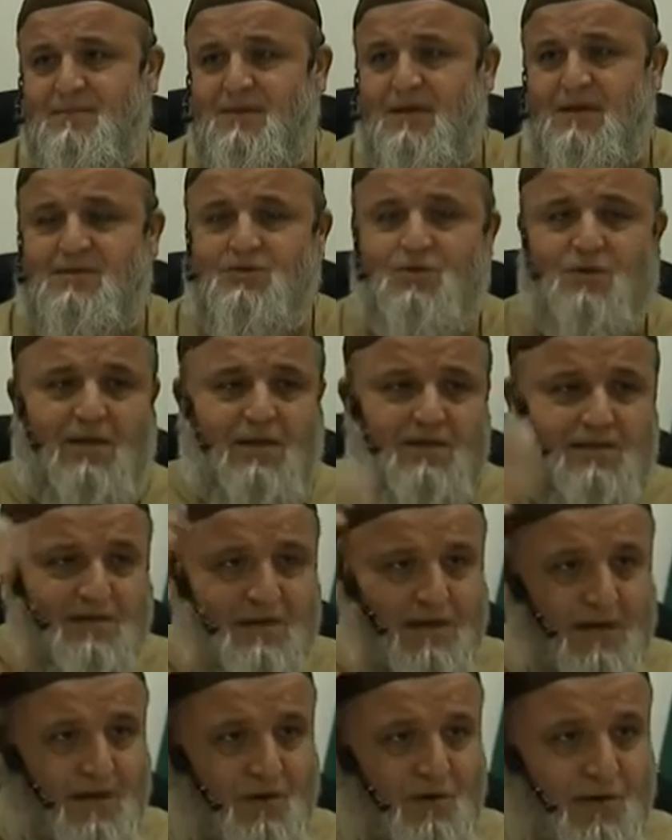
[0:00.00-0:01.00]
It's not like the
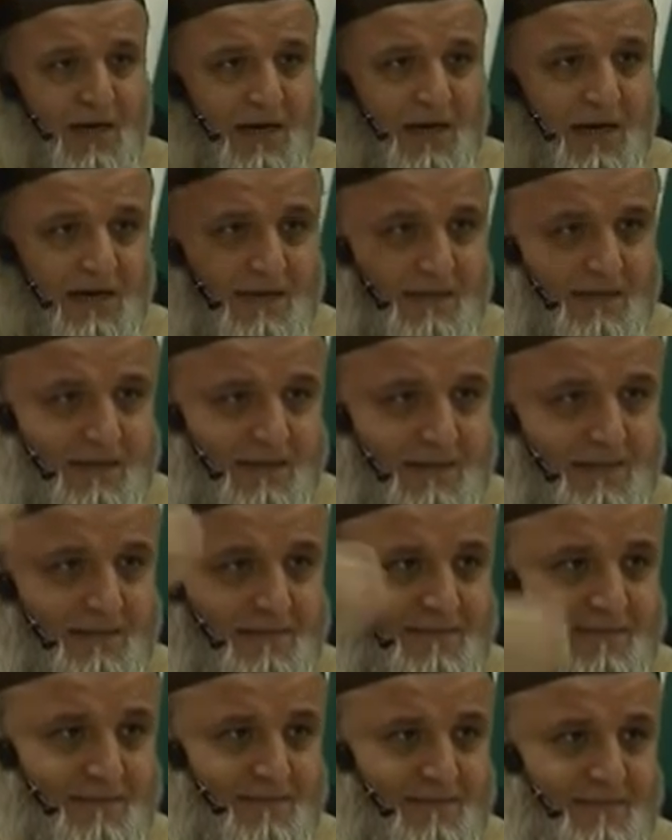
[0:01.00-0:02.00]
hair on our heads
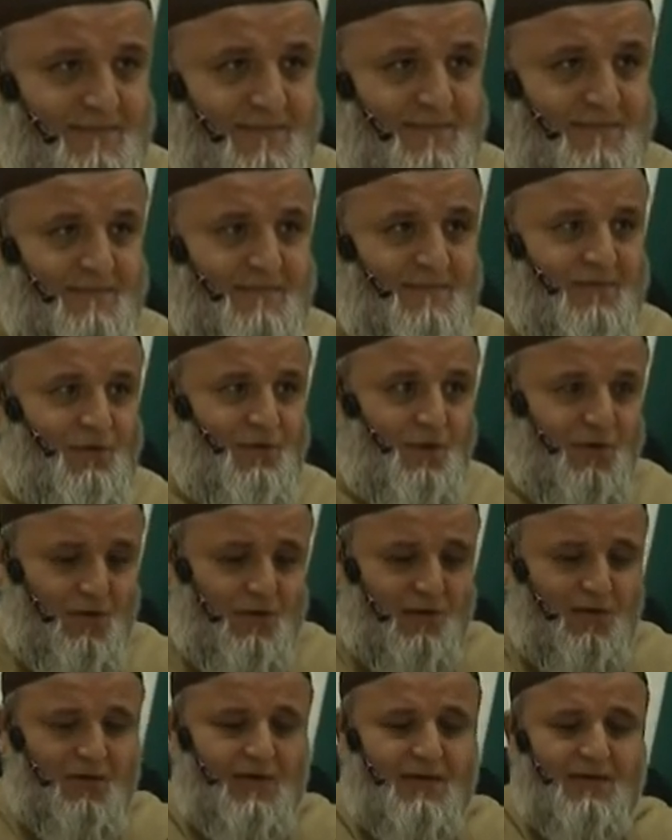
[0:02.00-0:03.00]

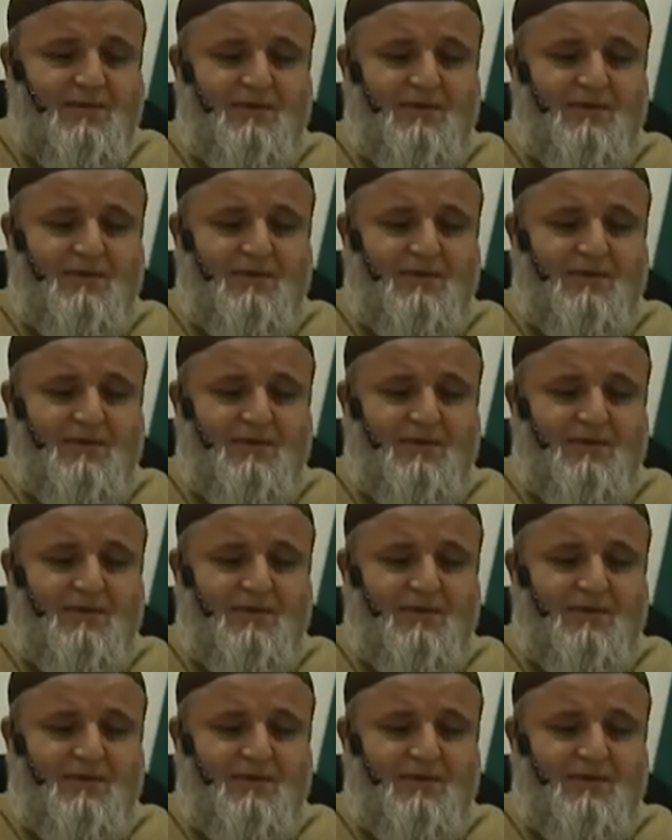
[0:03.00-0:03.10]
or on our